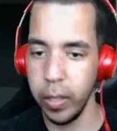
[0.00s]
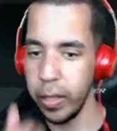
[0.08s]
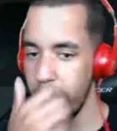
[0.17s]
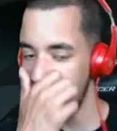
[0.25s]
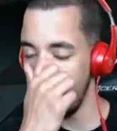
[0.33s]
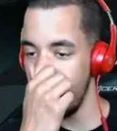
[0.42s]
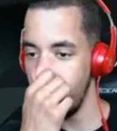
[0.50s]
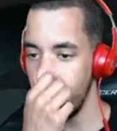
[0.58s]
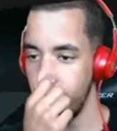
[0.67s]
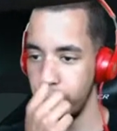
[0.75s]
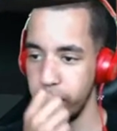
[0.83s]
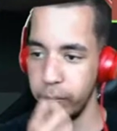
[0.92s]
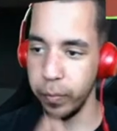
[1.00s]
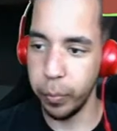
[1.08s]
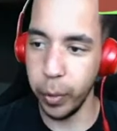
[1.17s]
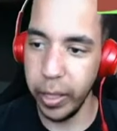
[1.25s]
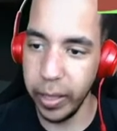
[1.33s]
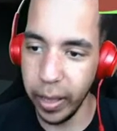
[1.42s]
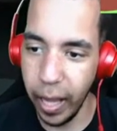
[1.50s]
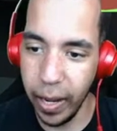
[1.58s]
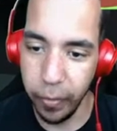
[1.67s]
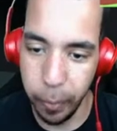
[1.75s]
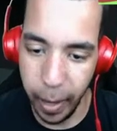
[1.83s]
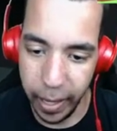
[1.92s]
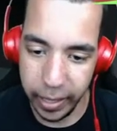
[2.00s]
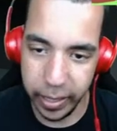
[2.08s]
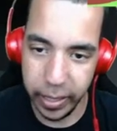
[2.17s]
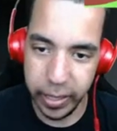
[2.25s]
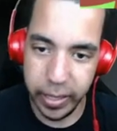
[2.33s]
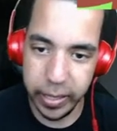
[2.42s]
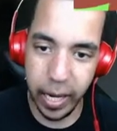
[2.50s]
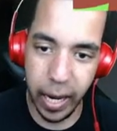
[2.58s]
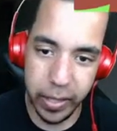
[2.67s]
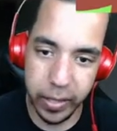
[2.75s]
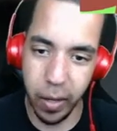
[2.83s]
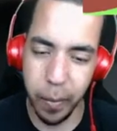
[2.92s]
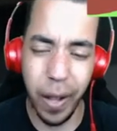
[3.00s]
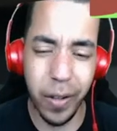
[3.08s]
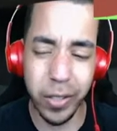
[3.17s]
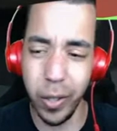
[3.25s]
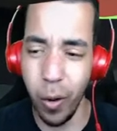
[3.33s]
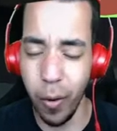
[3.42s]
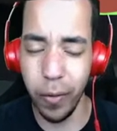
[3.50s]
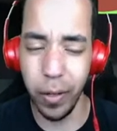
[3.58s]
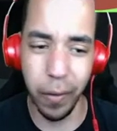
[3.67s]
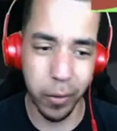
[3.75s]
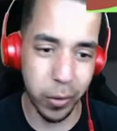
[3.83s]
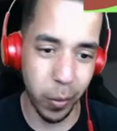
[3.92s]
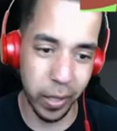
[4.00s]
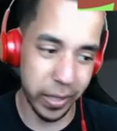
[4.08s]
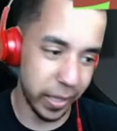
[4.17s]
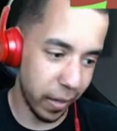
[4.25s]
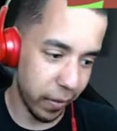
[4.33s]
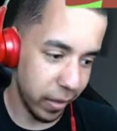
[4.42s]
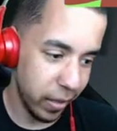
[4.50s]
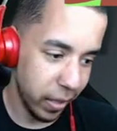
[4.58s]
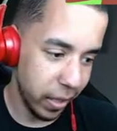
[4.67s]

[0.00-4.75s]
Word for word: There we go. Breathe life back into these guys. They're about to go over level 27.